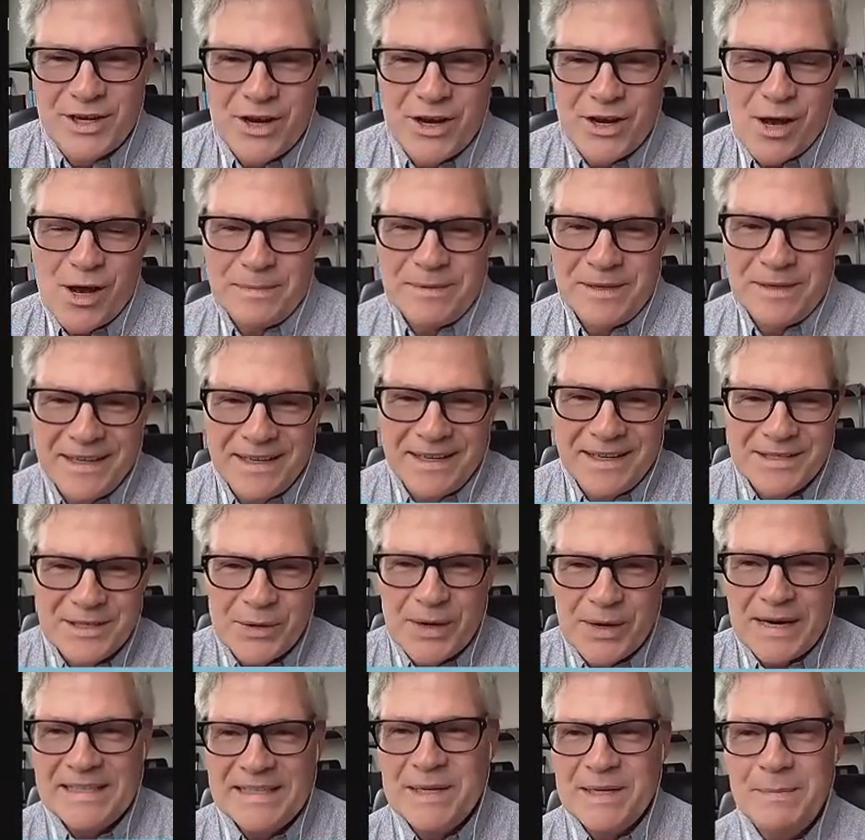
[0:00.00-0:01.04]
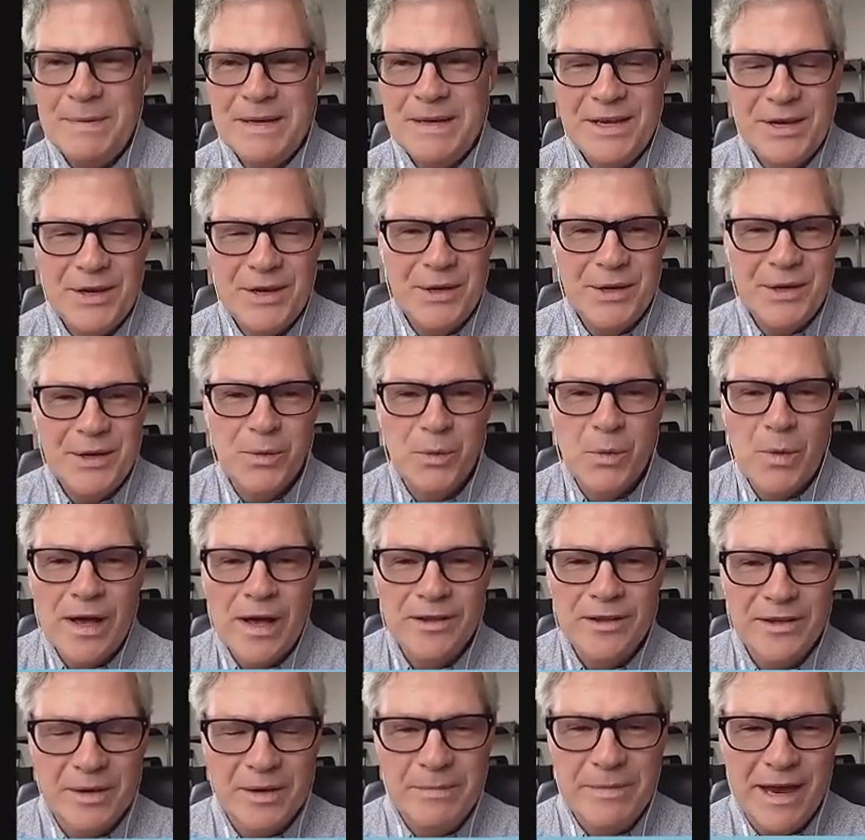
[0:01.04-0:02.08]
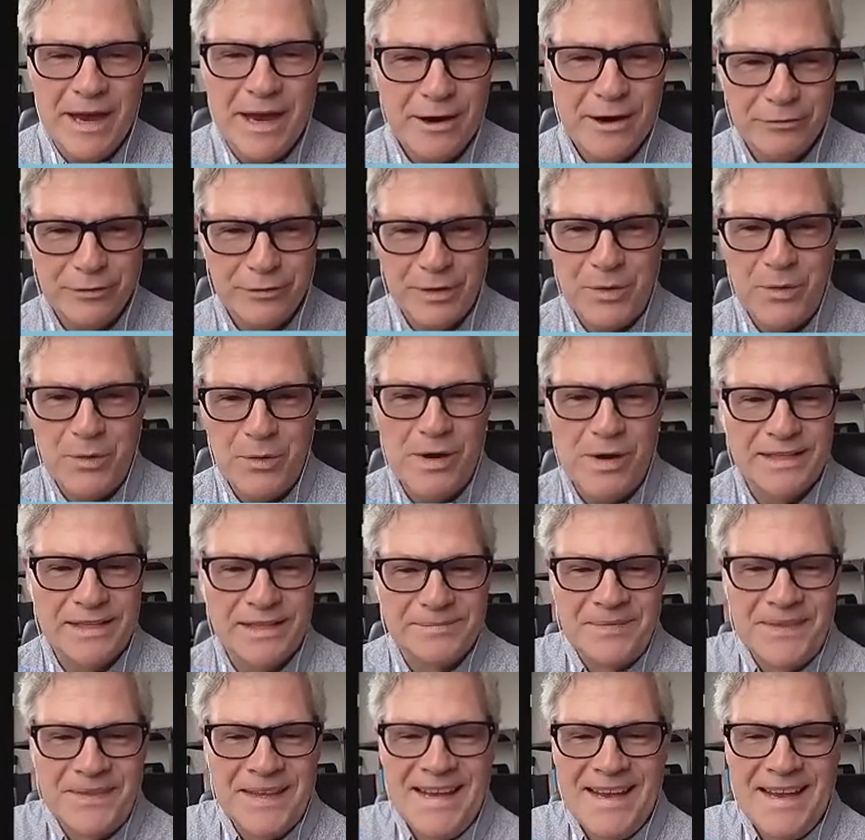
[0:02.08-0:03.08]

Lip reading: Kalpana. It's great to be here. Welcome, everyone.